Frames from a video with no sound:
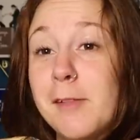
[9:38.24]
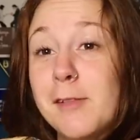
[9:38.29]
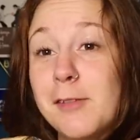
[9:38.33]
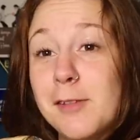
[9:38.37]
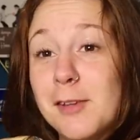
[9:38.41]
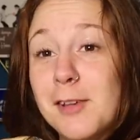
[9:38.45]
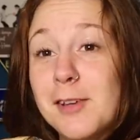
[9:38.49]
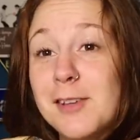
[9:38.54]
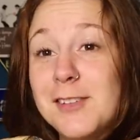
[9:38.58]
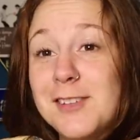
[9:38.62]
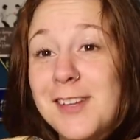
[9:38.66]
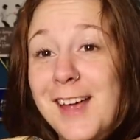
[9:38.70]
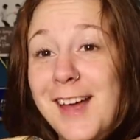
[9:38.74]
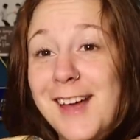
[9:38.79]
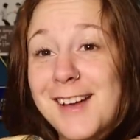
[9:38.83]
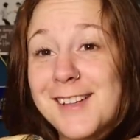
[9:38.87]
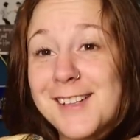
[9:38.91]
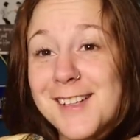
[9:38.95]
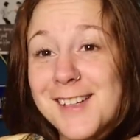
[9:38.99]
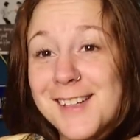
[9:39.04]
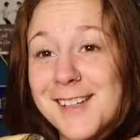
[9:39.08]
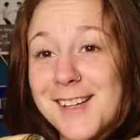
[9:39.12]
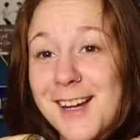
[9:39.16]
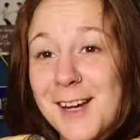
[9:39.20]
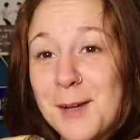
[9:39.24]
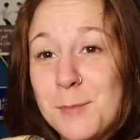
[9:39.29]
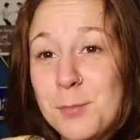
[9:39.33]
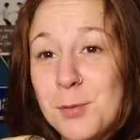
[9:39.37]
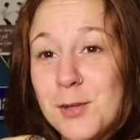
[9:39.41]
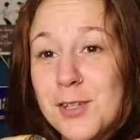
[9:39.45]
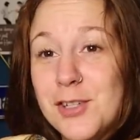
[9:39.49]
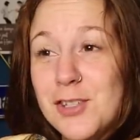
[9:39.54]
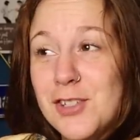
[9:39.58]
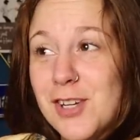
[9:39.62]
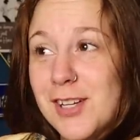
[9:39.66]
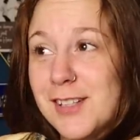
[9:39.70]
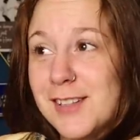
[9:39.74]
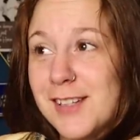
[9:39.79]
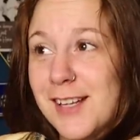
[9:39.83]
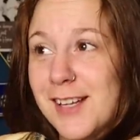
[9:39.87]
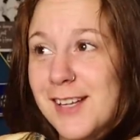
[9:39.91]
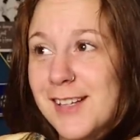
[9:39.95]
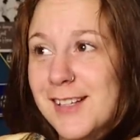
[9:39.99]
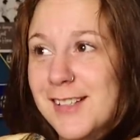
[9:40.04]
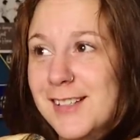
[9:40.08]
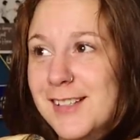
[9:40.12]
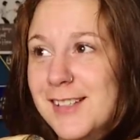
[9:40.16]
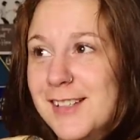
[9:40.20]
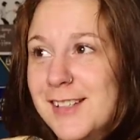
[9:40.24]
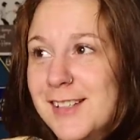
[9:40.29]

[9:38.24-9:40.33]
It's a good tactic. I appreciate that.